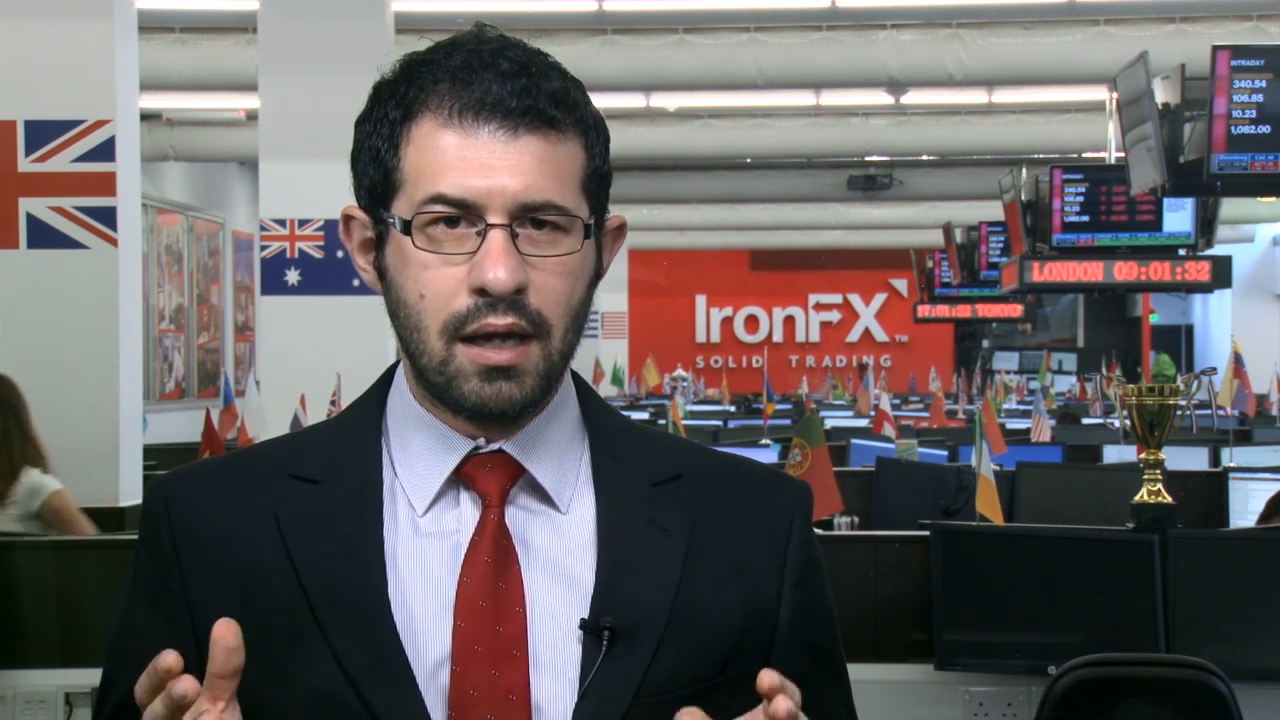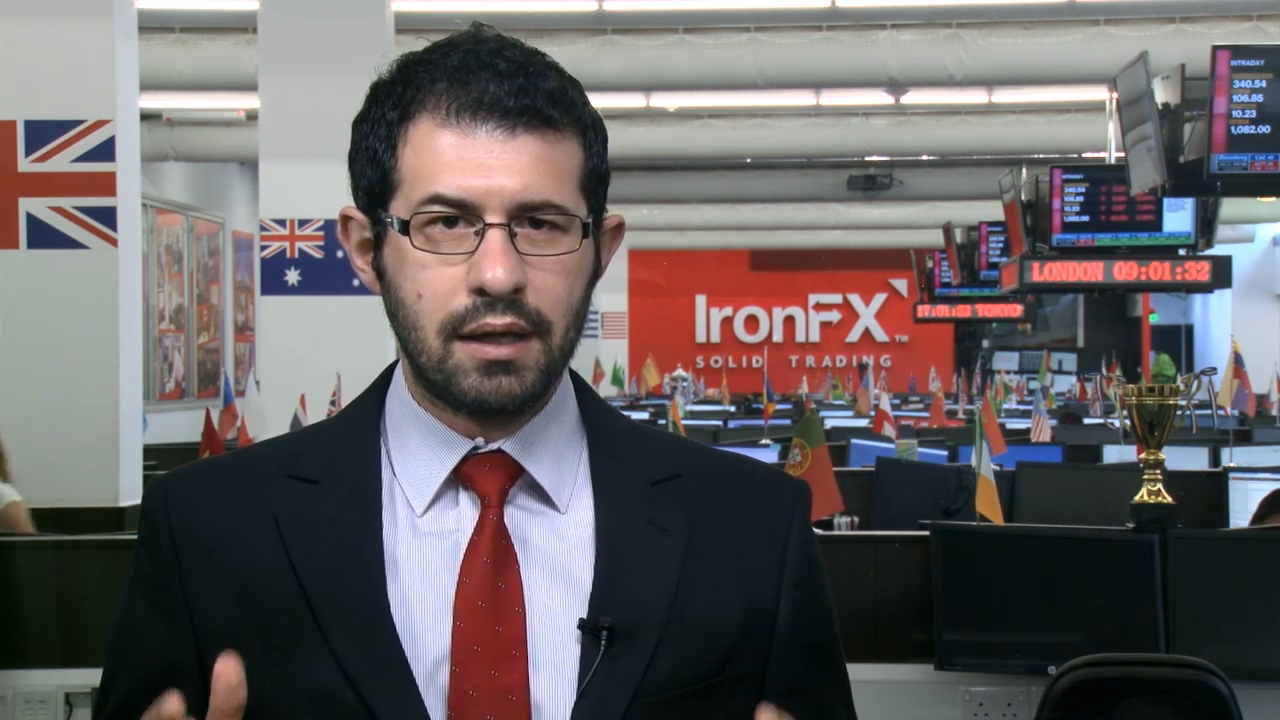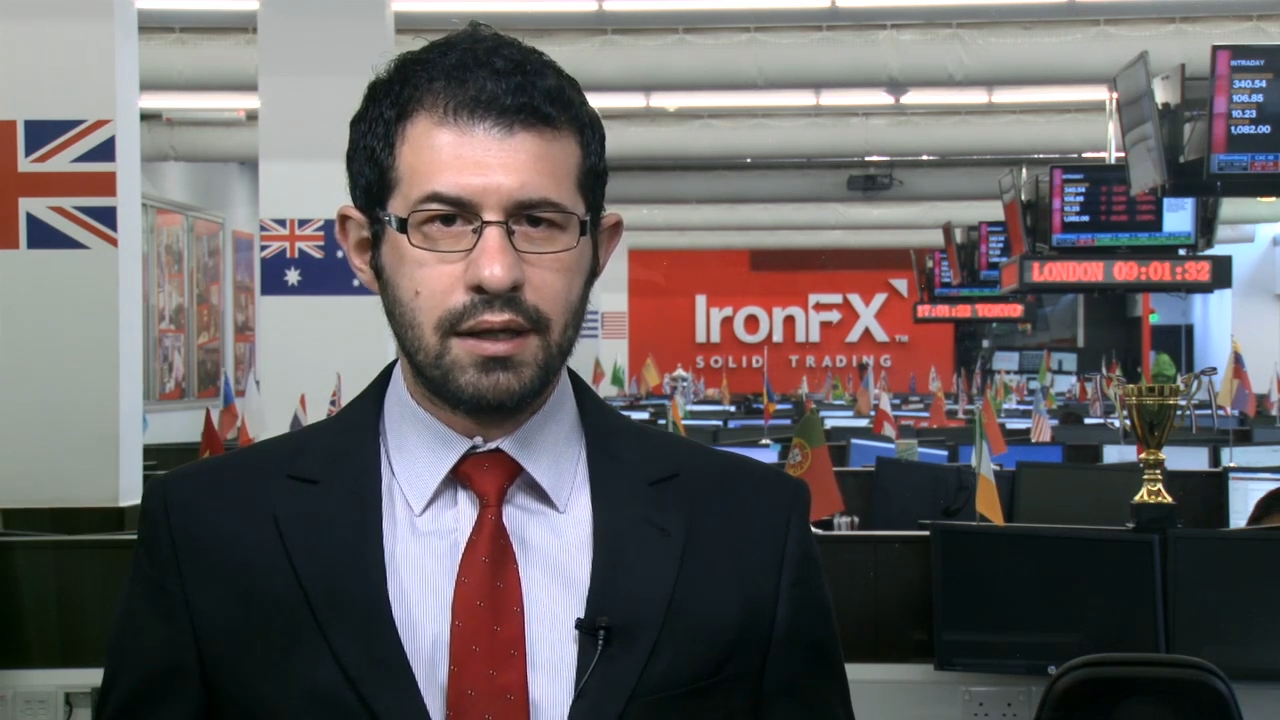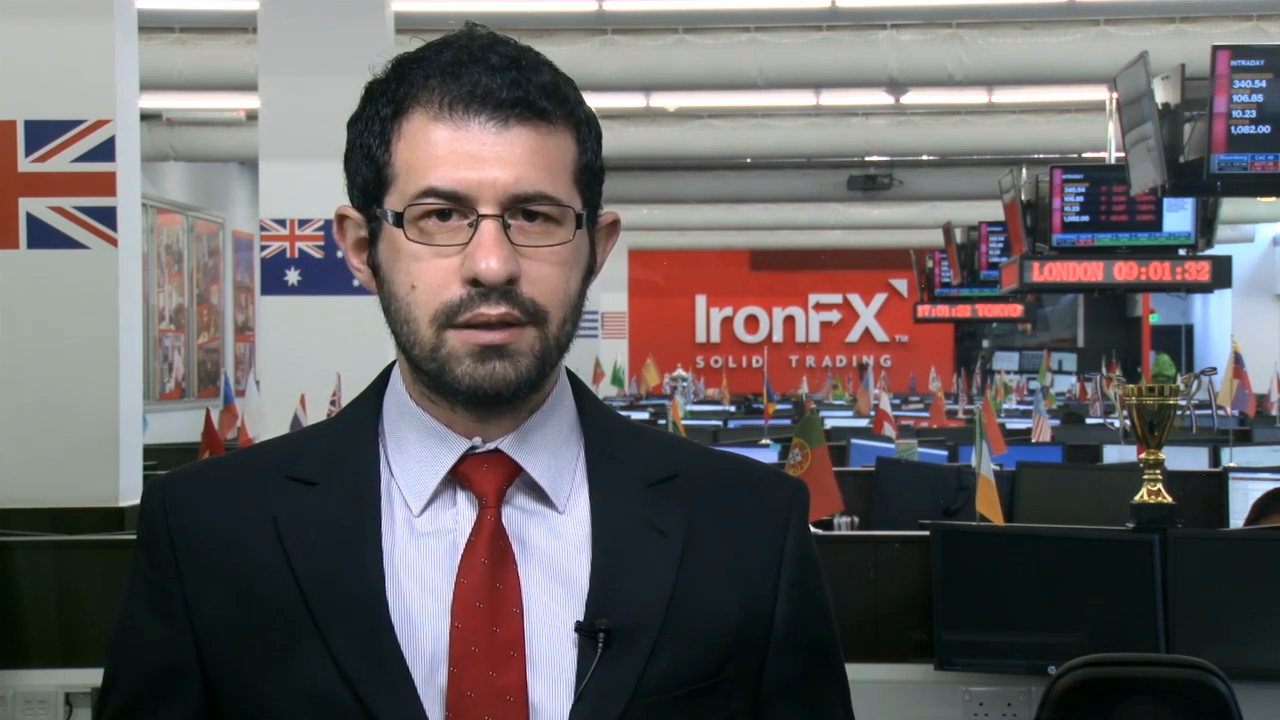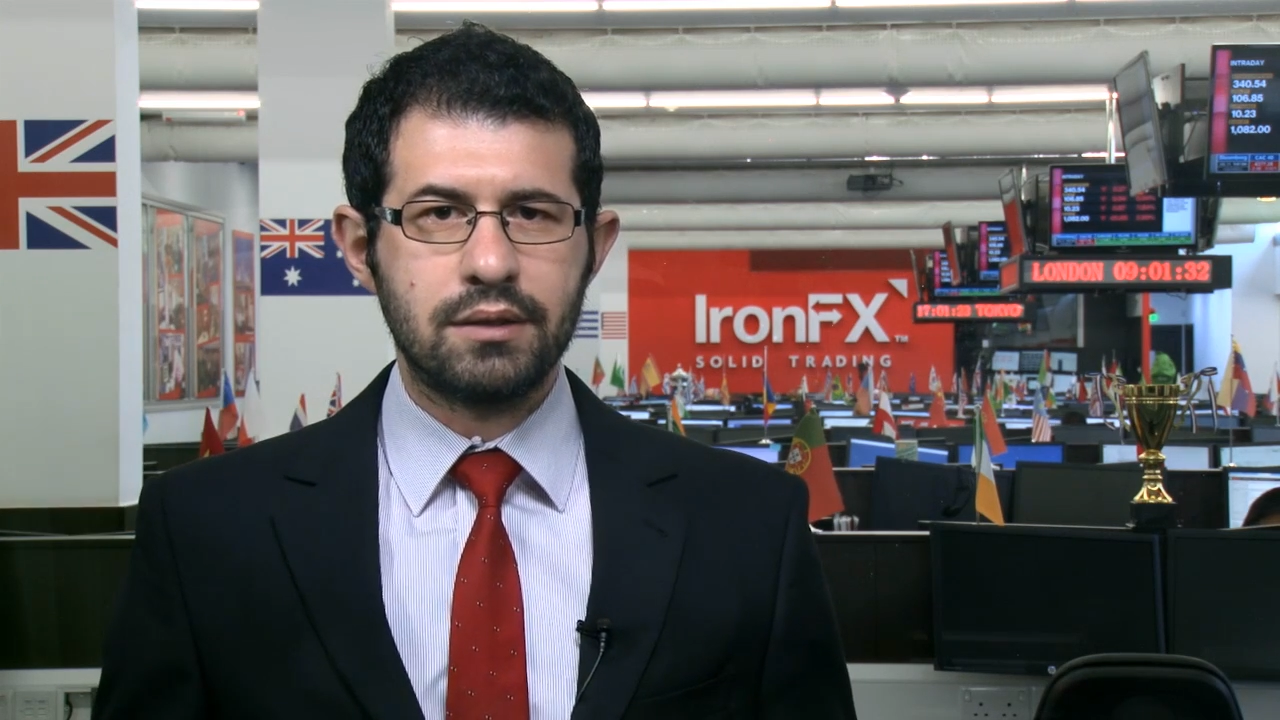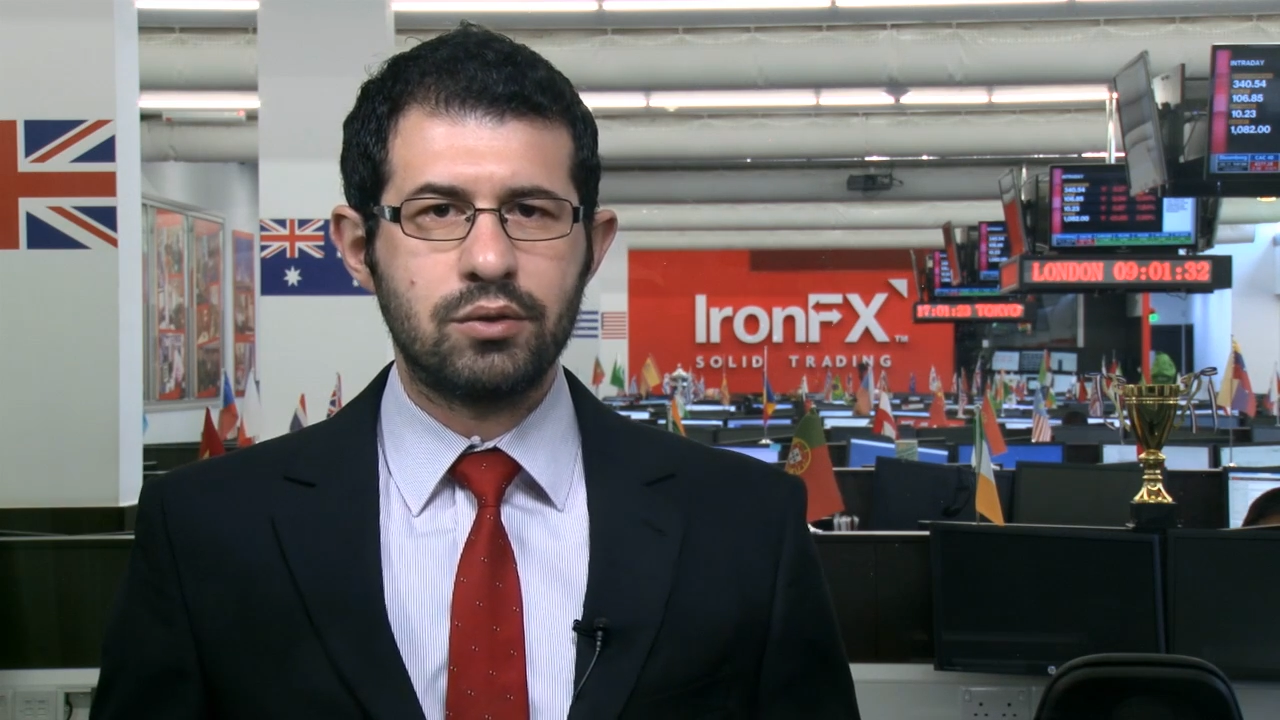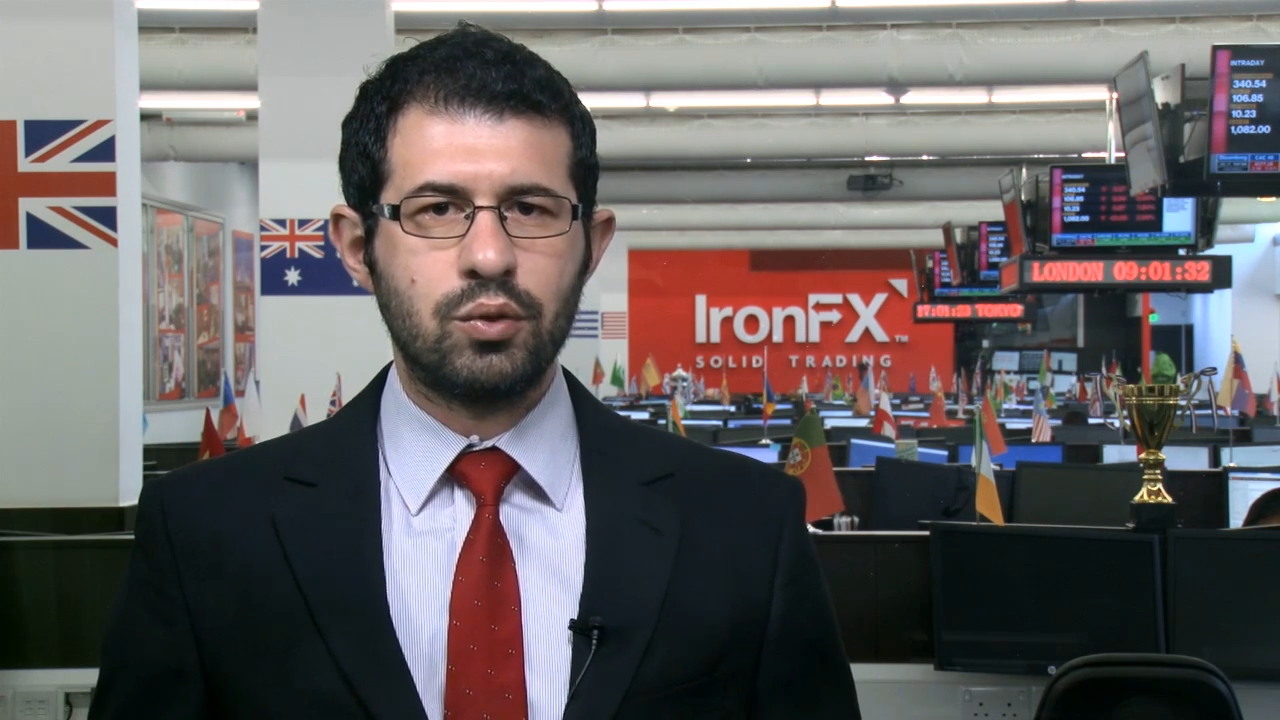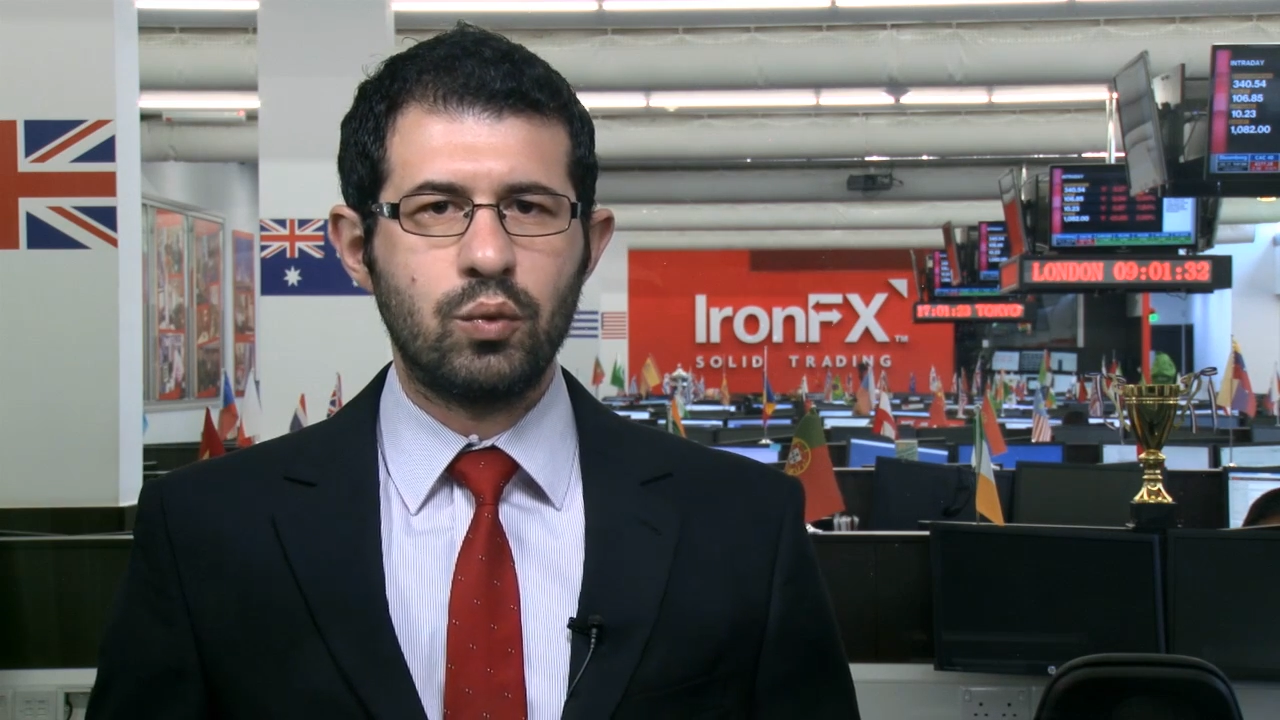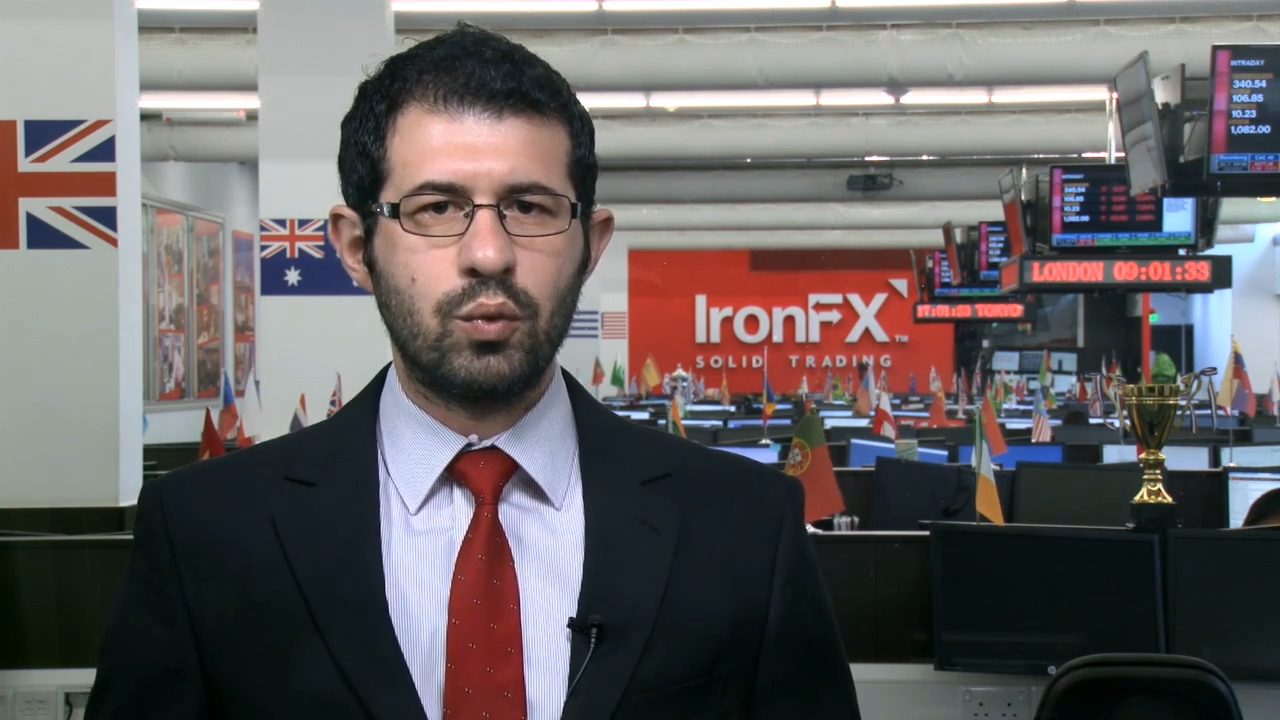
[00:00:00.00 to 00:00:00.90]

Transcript: needed to